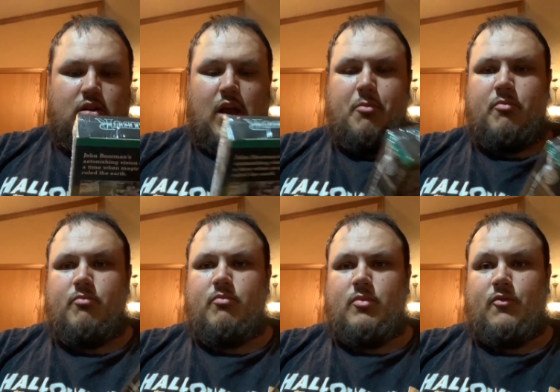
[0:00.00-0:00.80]
I'm
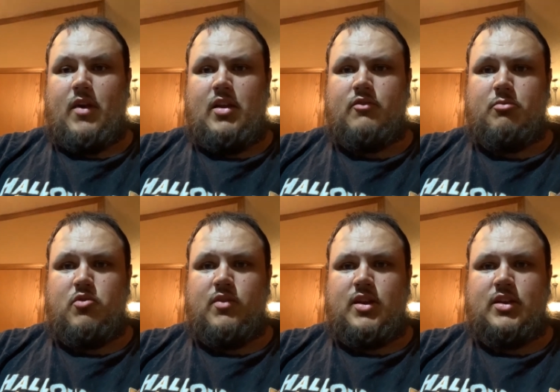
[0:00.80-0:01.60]
a fan of the
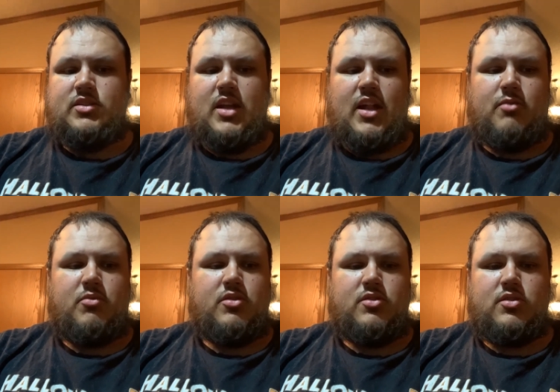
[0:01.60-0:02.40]
movie
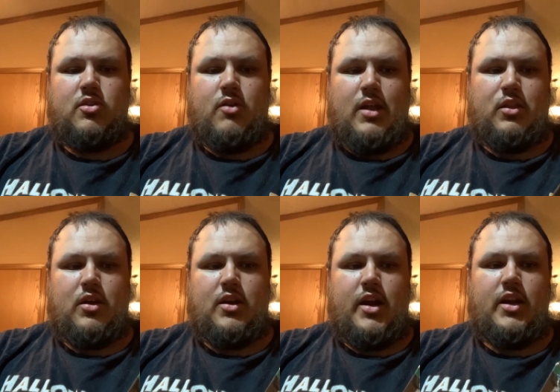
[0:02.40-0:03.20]
Excalibur, so I thought
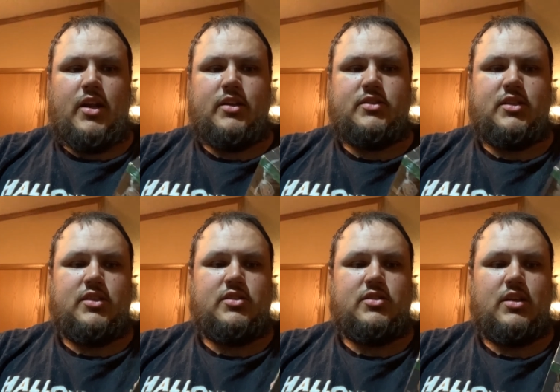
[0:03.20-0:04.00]
99
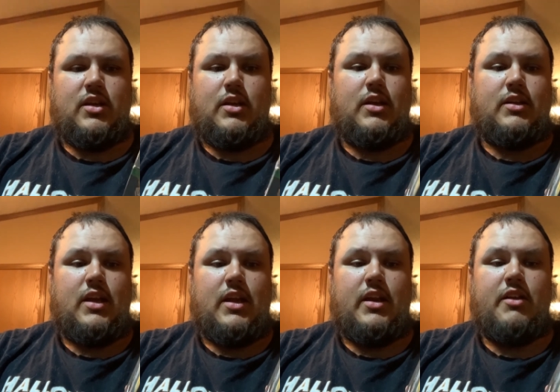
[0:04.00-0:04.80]
cents. And
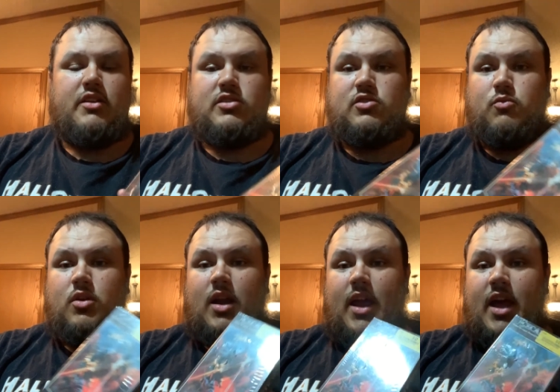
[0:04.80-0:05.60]
again, this is
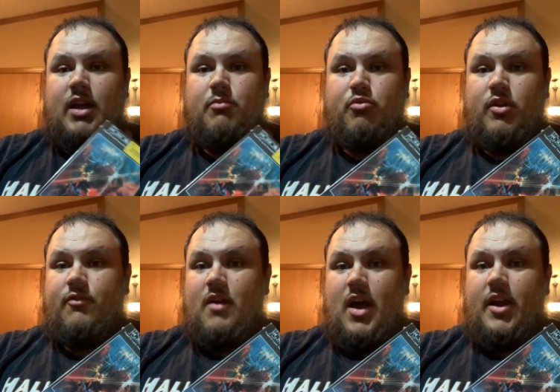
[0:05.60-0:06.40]
one I had
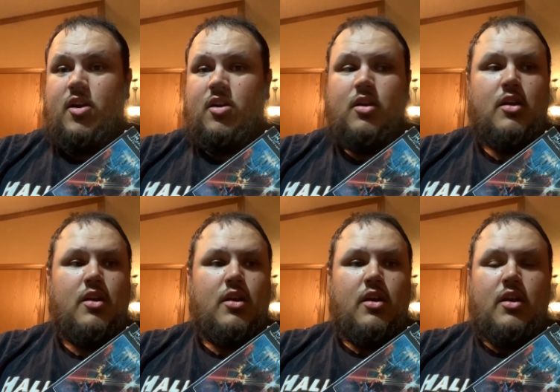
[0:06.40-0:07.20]
pre-fire.
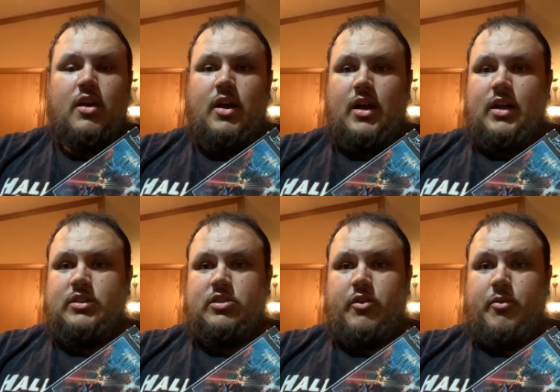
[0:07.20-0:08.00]
Uh,
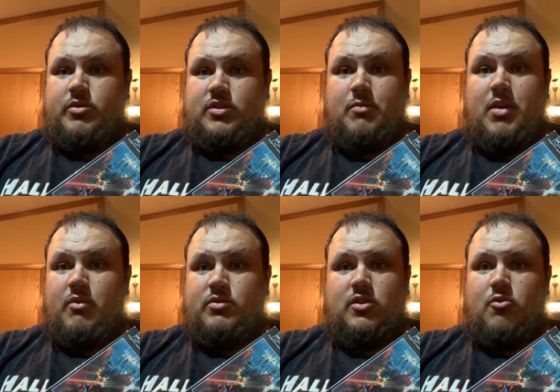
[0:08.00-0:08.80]
so it was, to me, it
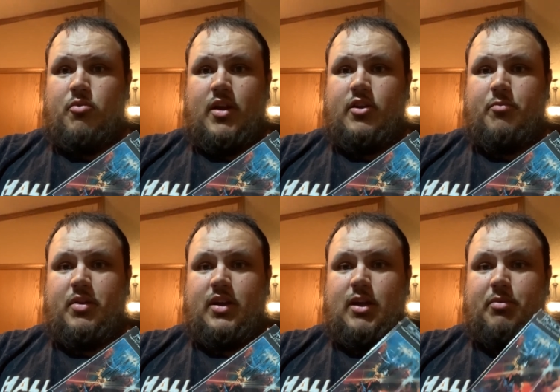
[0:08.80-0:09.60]
was a no-brainer to
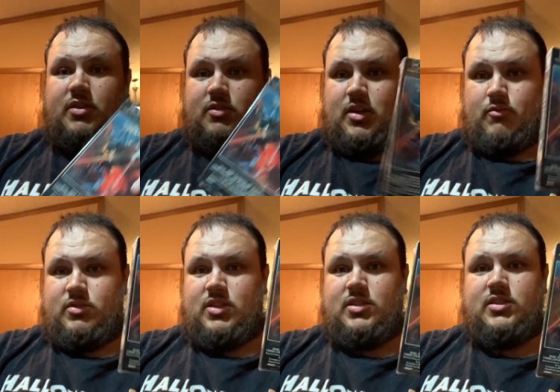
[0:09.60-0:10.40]
pick it up because it was
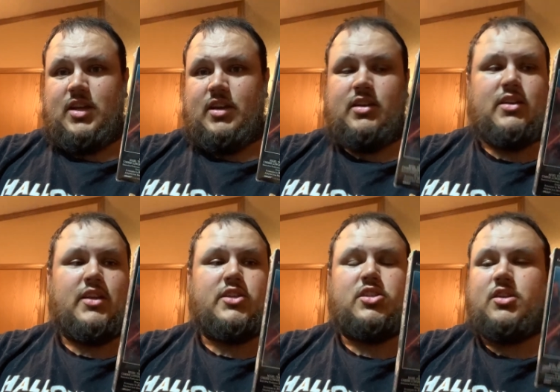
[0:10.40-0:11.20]
this exact
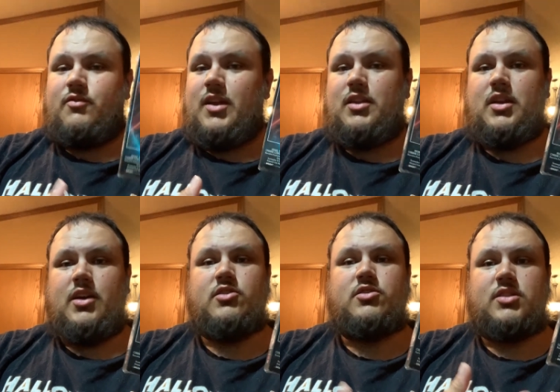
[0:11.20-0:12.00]
edition. If nothing
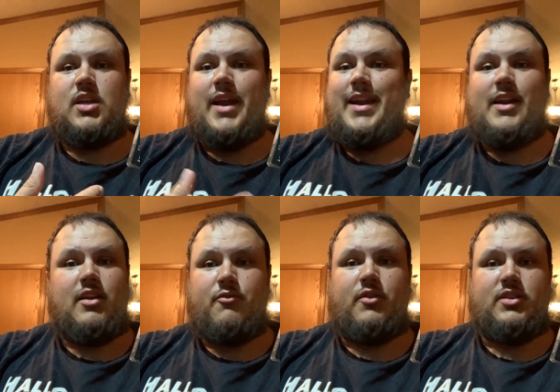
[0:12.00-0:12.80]
else, I needed
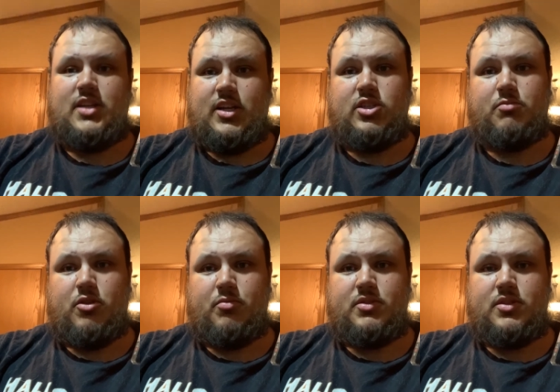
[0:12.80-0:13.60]
it for nostalgic
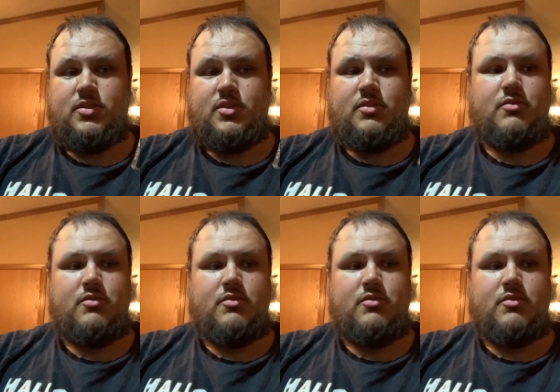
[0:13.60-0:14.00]
purposes.